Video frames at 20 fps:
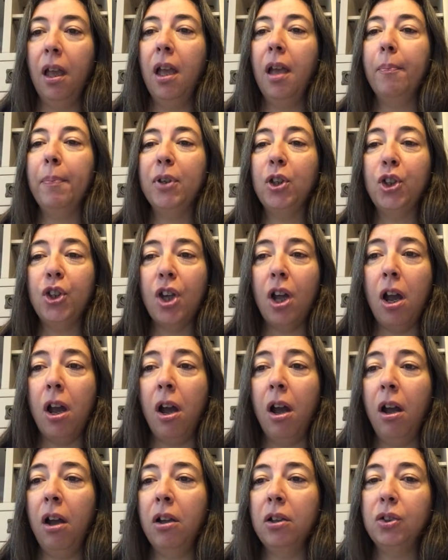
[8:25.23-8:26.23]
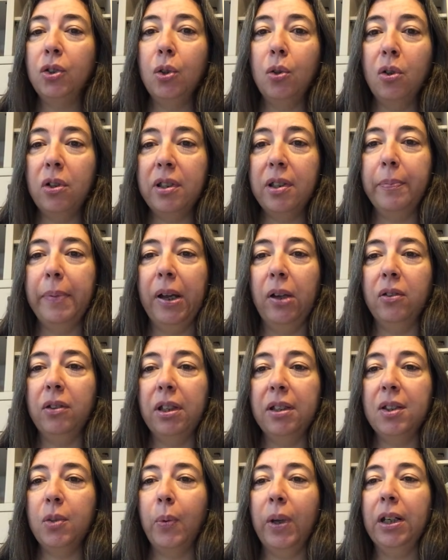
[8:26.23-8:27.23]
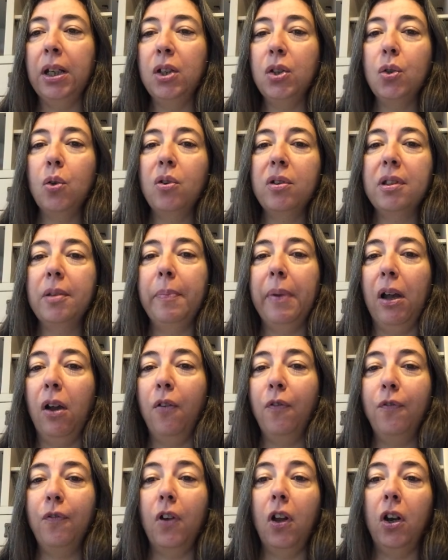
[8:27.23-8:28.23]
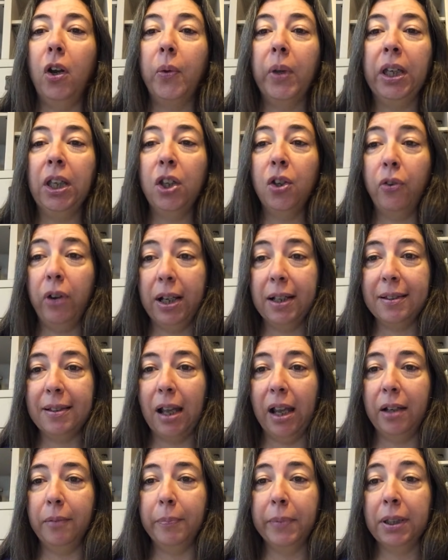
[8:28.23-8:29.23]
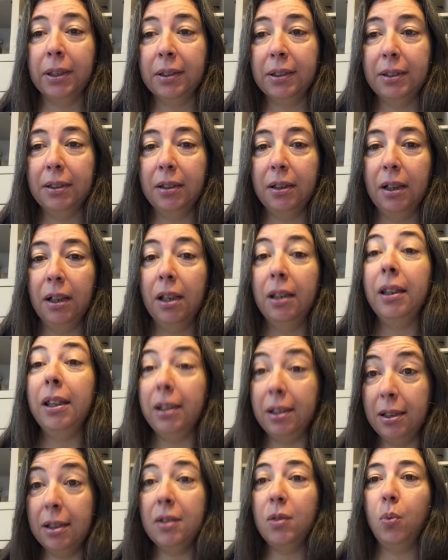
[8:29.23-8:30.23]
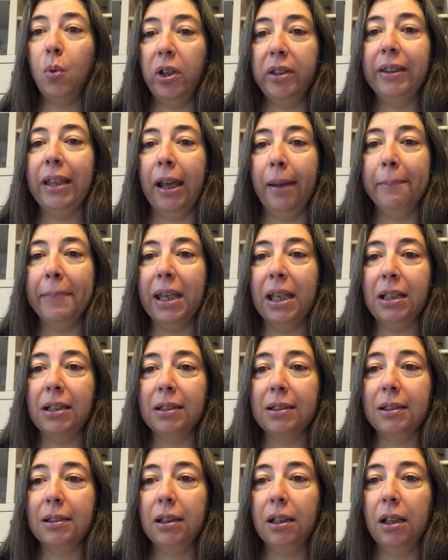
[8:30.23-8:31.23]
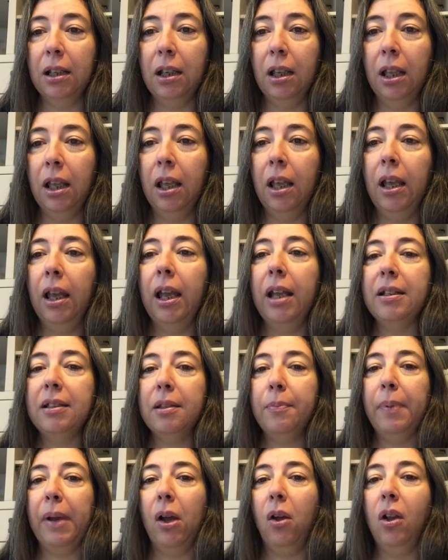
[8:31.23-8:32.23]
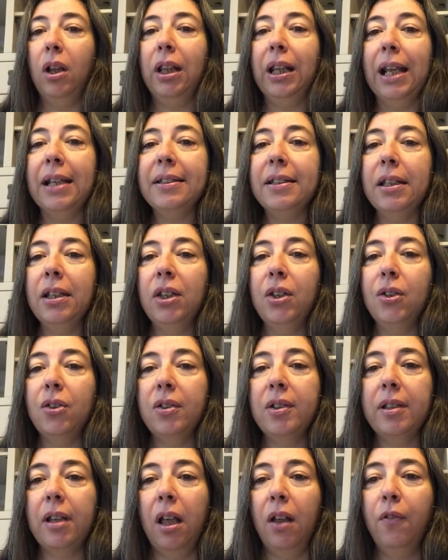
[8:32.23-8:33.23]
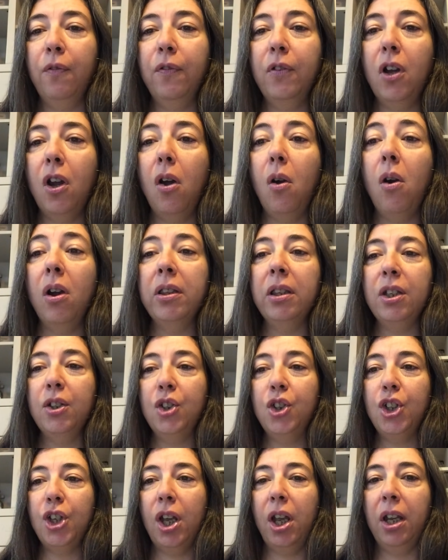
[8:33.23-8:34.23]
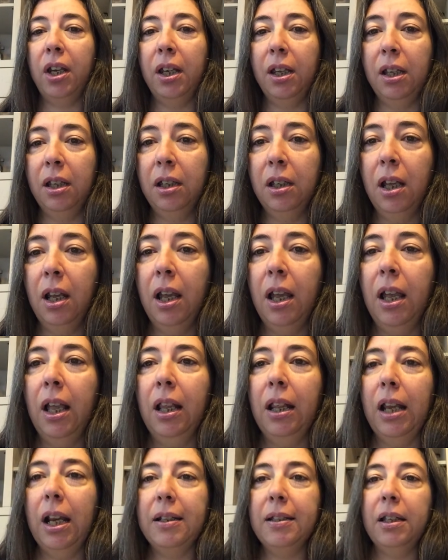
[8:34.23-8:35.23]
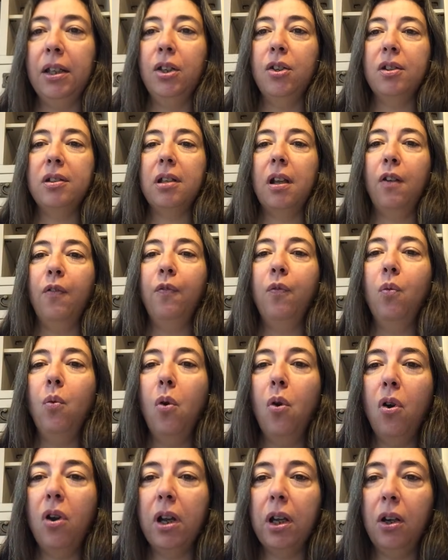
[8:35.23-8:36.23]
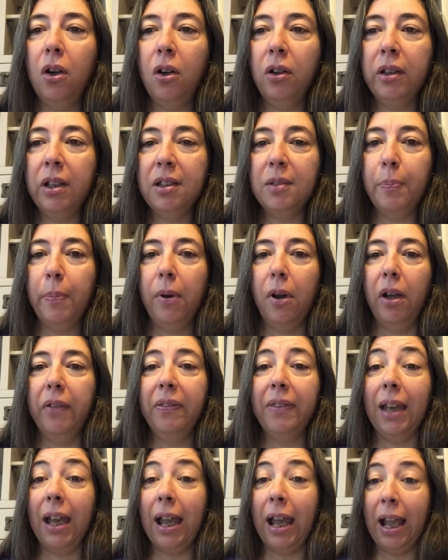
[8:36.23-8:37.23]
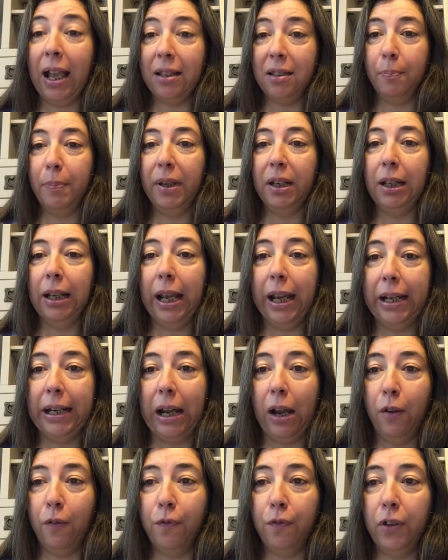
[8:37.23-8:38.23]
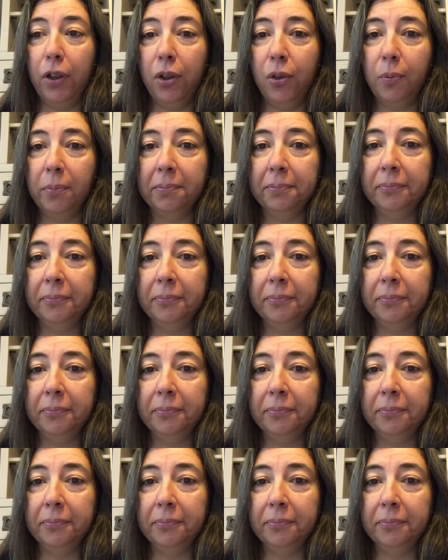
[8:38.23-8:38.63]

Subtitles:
Bashar talks about this when he talks about following your excitement. This is what that means. It's about letting yourself go on this journey, letting yourself walk along this path that has been laid out for you.